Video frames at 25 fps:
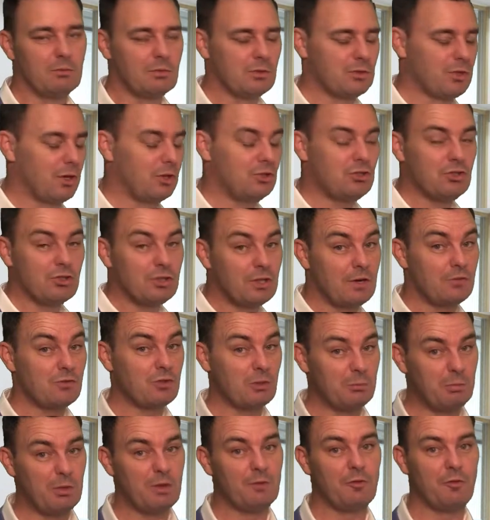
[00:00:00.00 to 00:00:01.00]
So it just gives
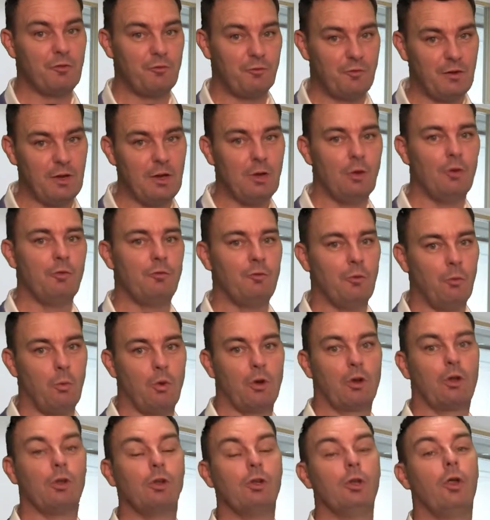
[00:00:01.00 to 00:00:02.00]
you a bit of a feel for
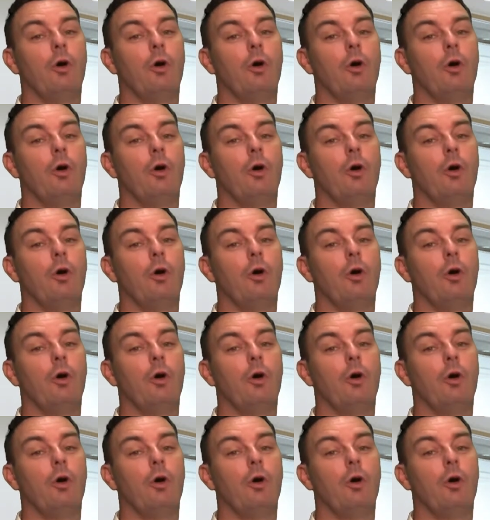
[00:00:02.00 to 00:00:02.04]
what